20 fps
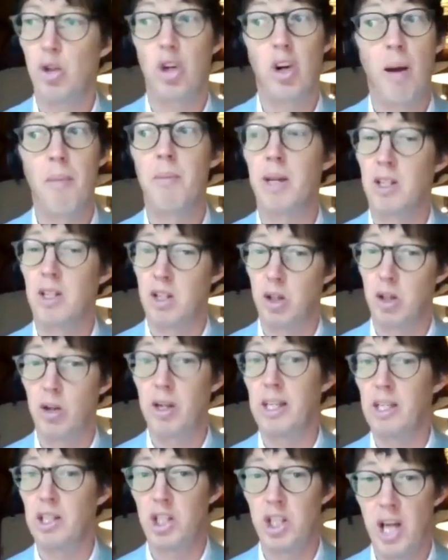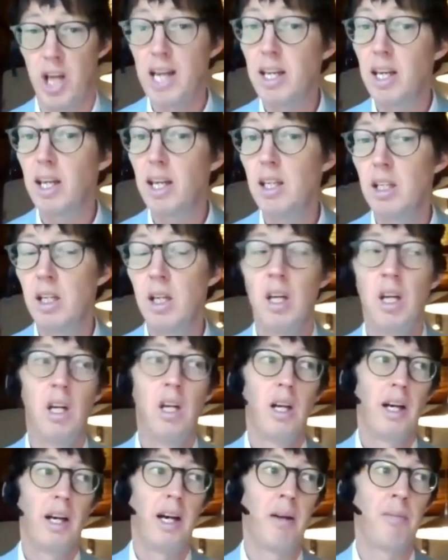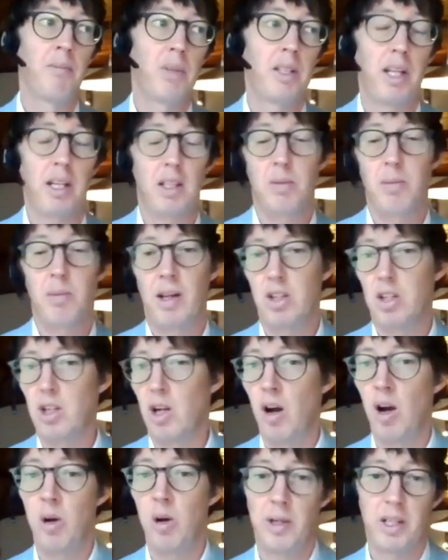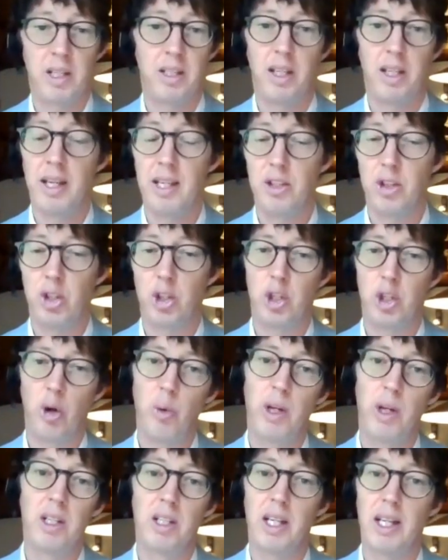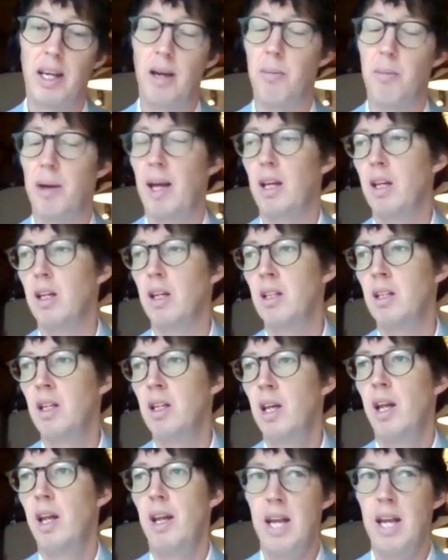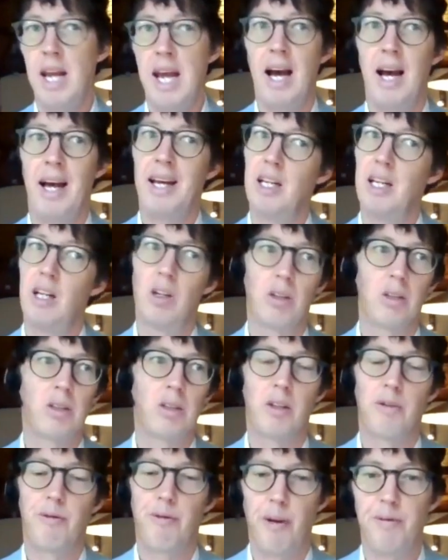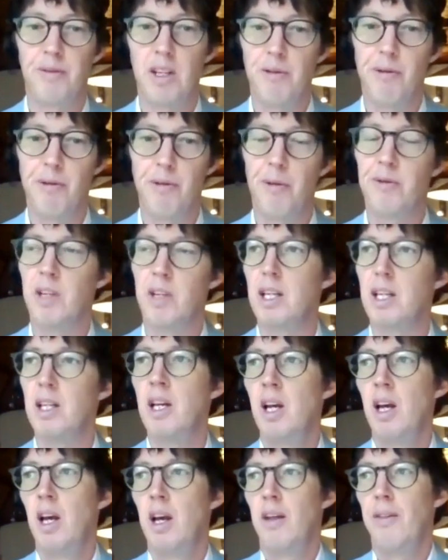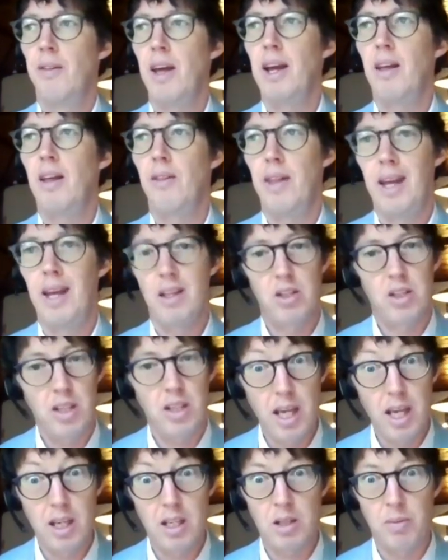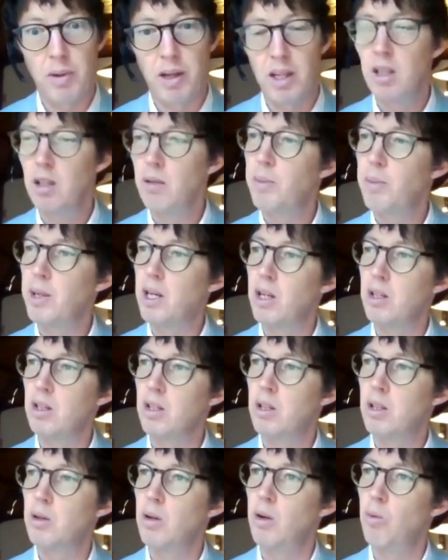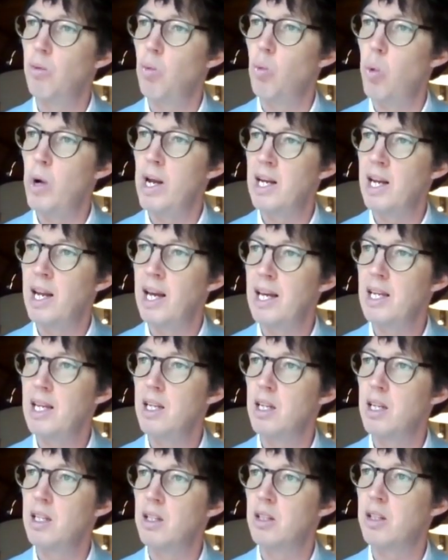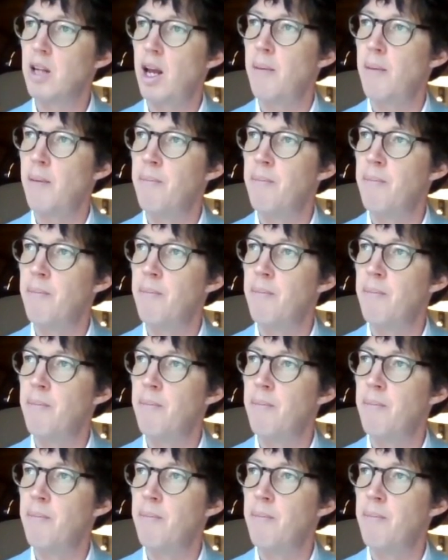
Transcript: Trump is looking shaky. 6 months ago, I would have said he's a shoo-in to get back in. Now he looks 50-50. That scares me, because when he is